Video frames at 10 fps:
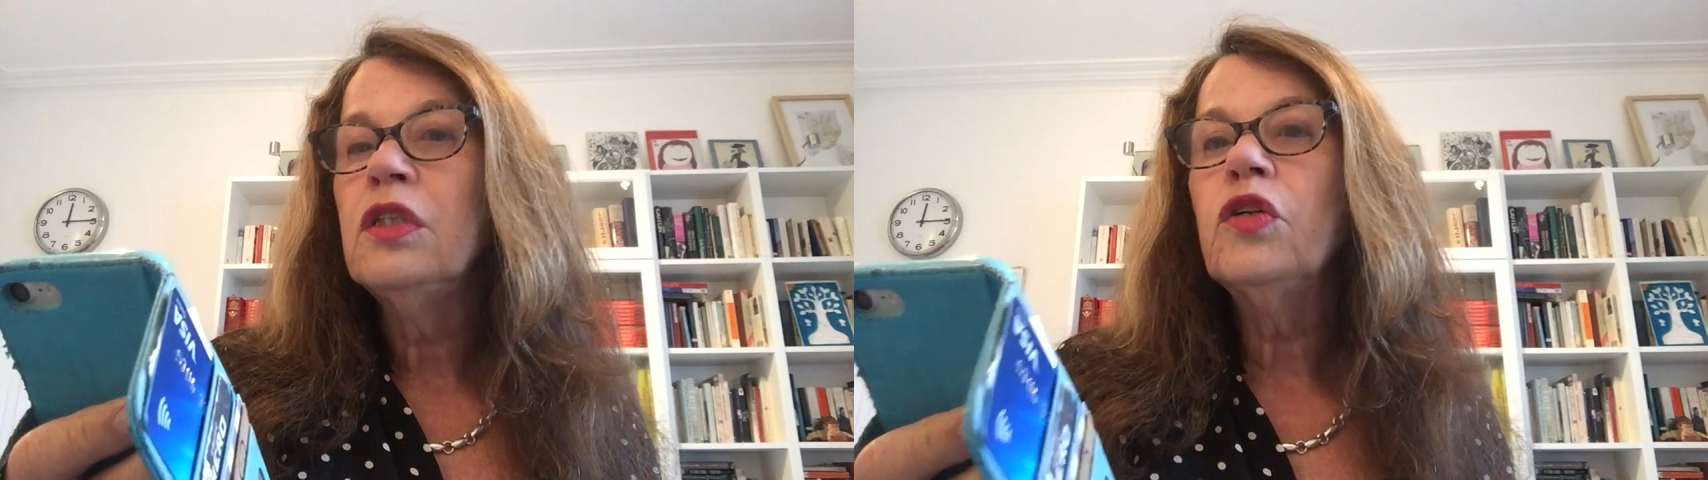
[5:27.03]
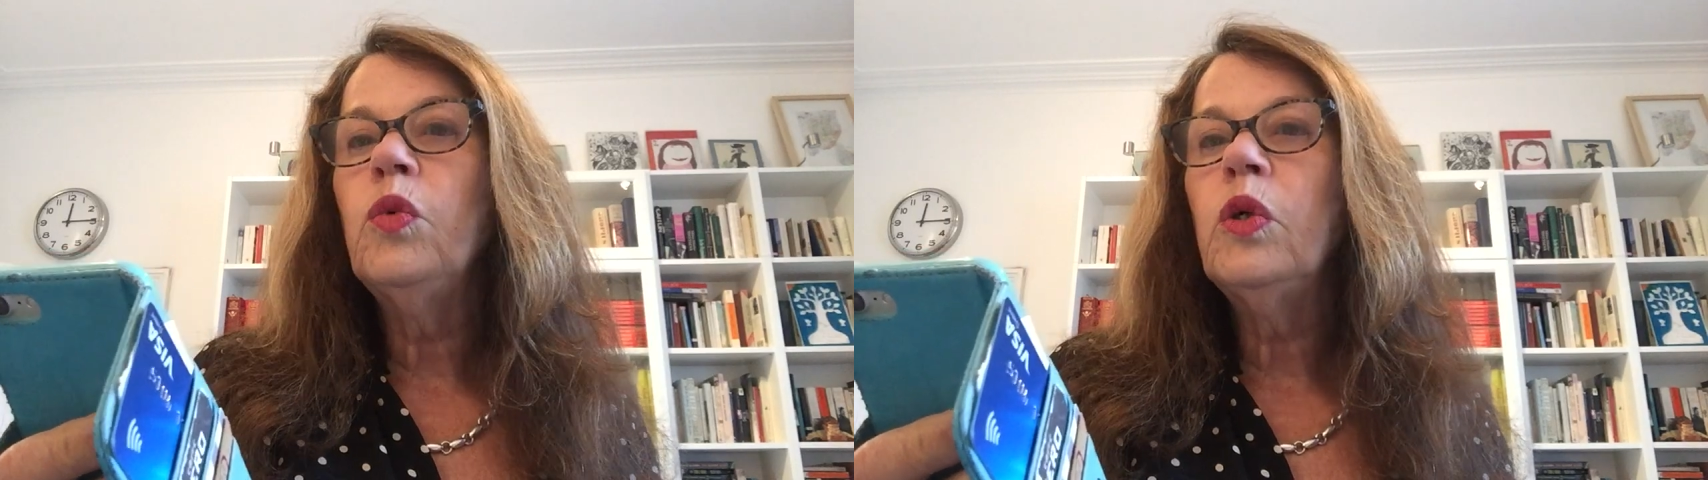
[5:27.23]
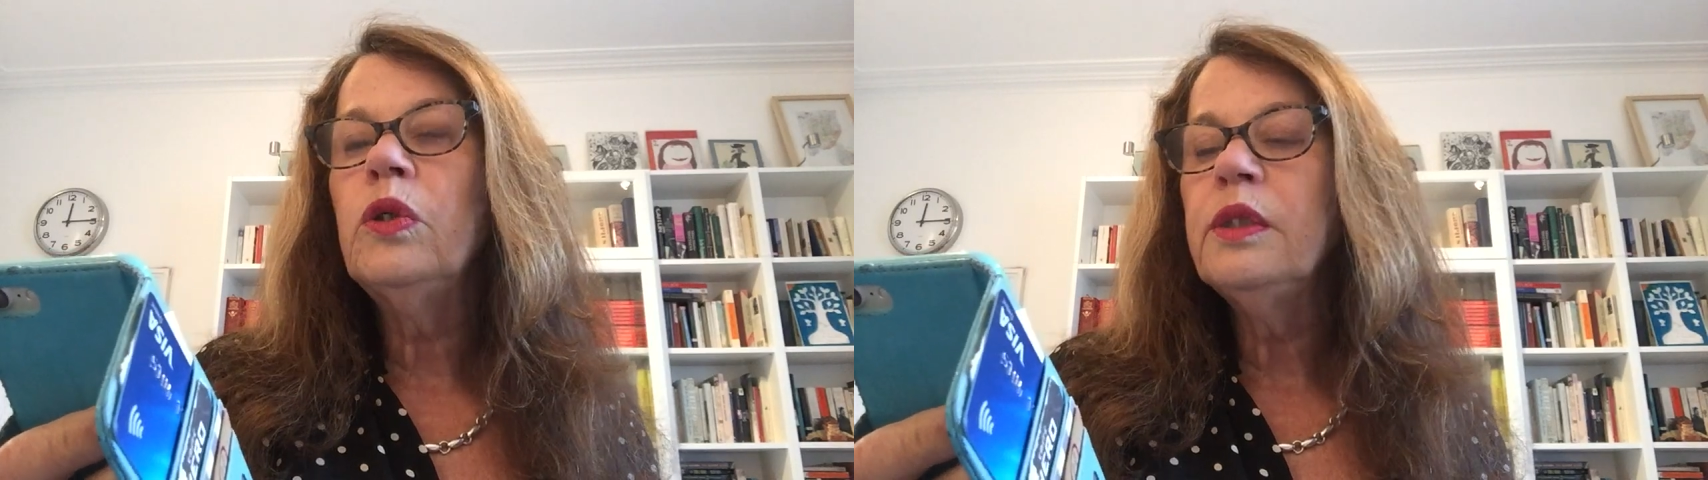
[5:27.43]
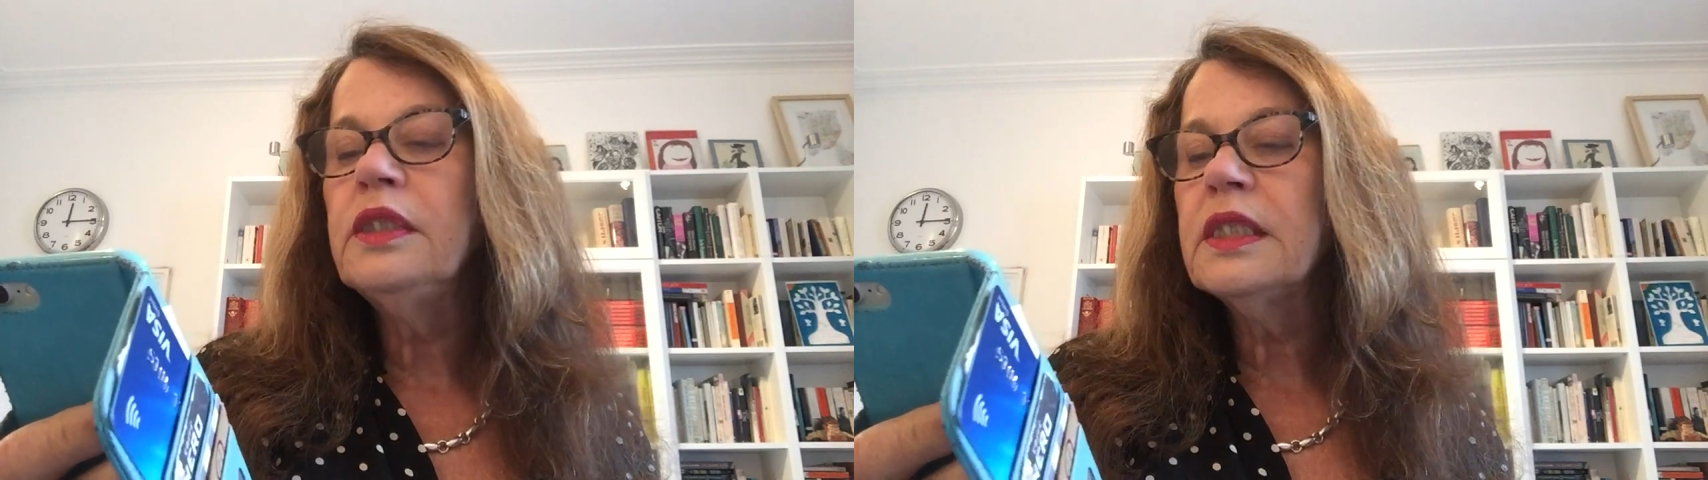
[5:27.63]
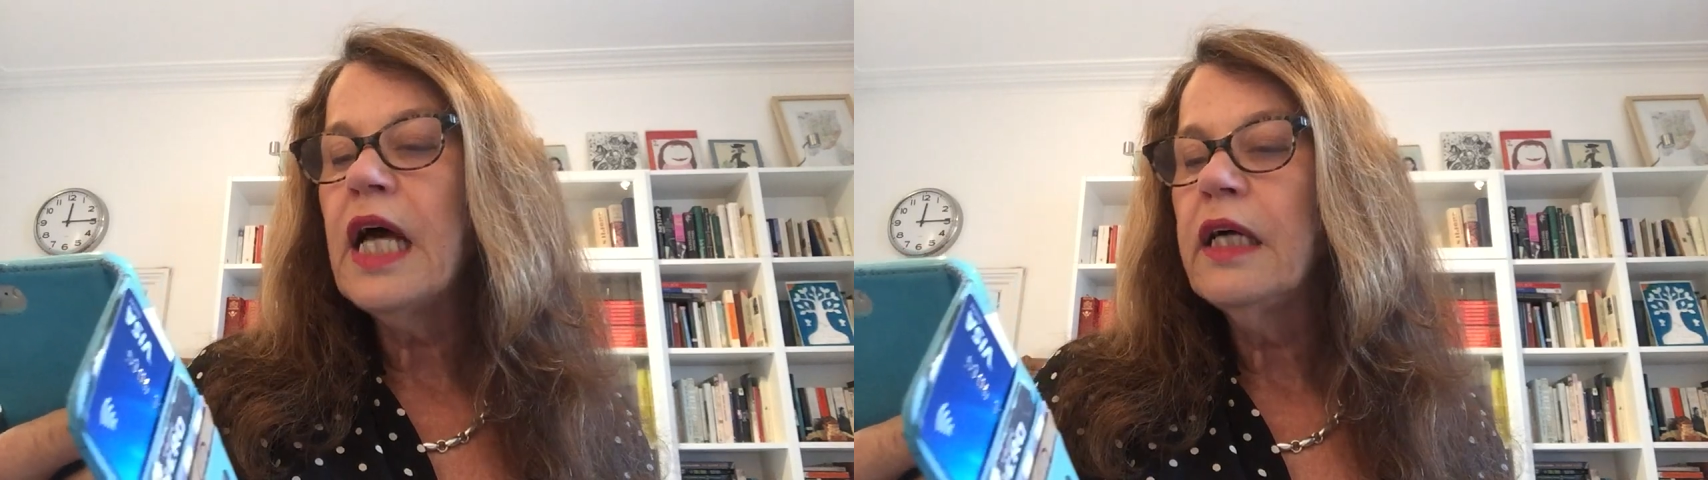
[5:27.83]

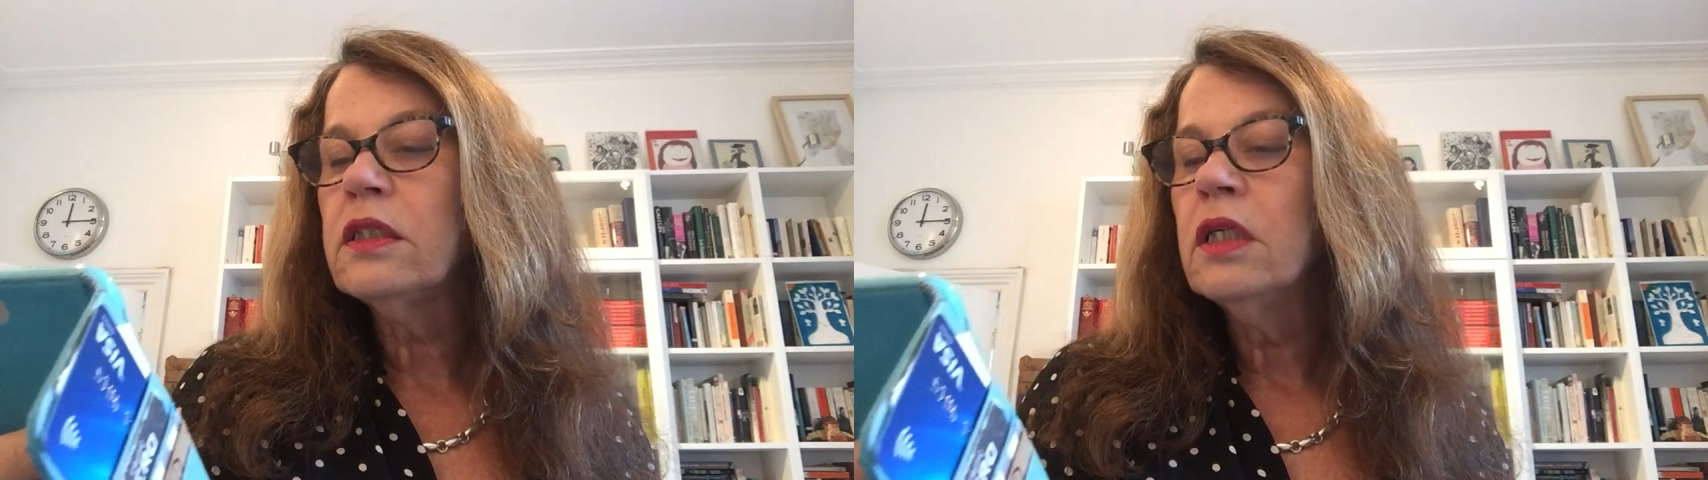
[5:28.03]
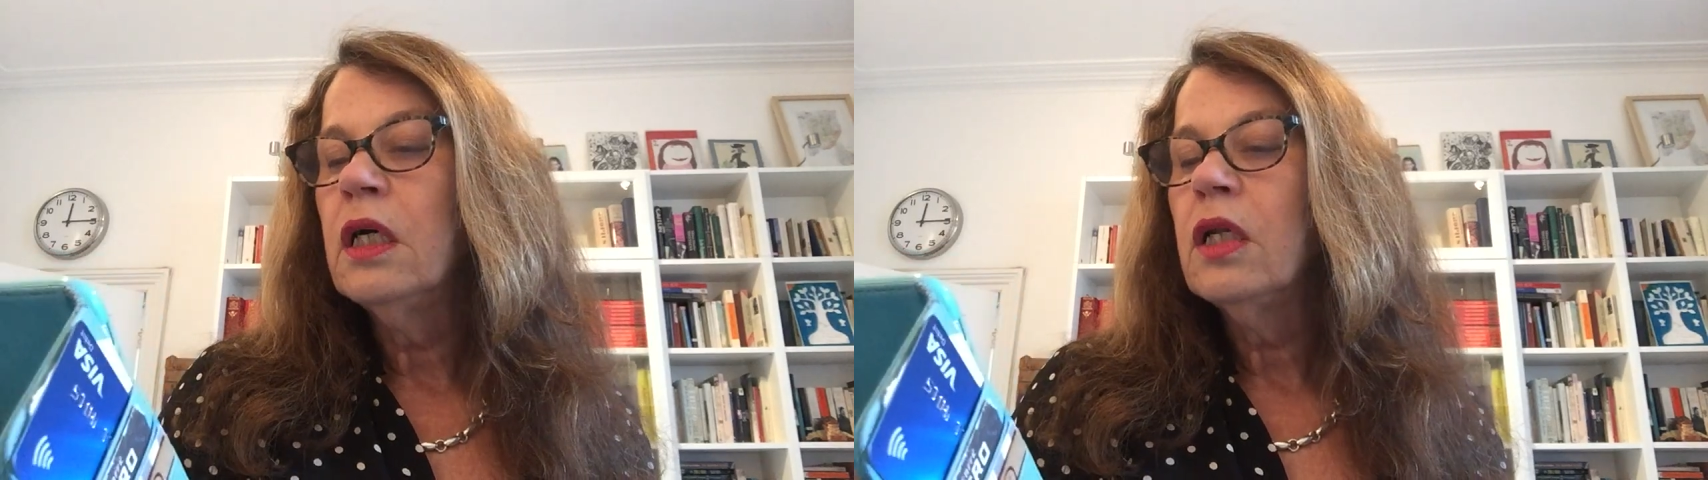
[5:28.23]
towards that